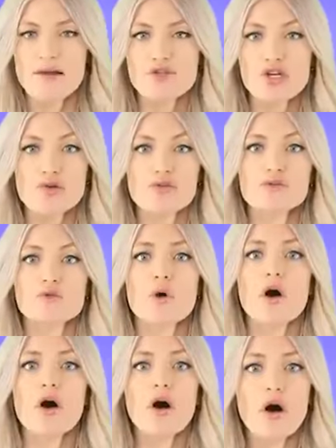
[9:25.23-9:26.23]
I'm sure those
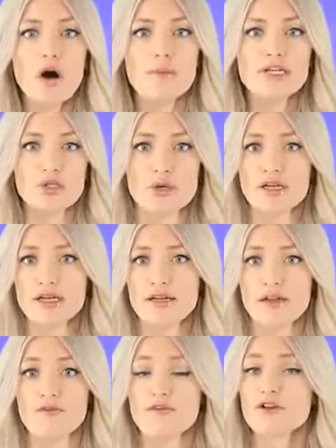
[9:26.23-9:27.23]
will all be traded
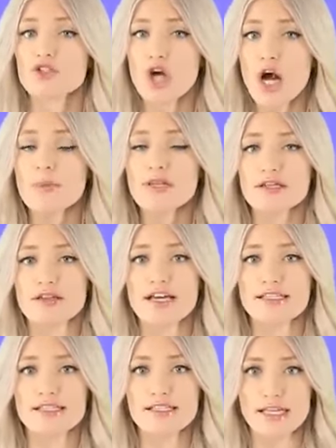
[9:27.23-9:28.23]
in for
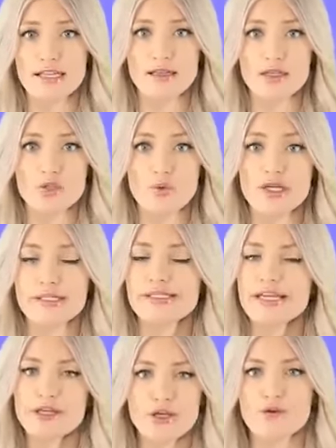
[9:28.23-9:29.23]
top-of-the-line stainless ones
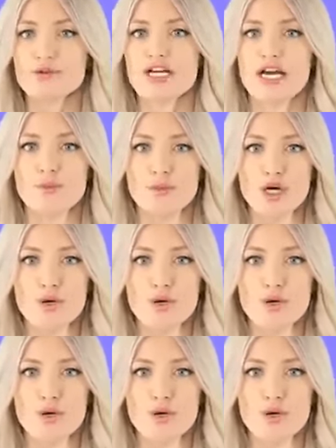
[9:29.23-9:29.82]
in no time,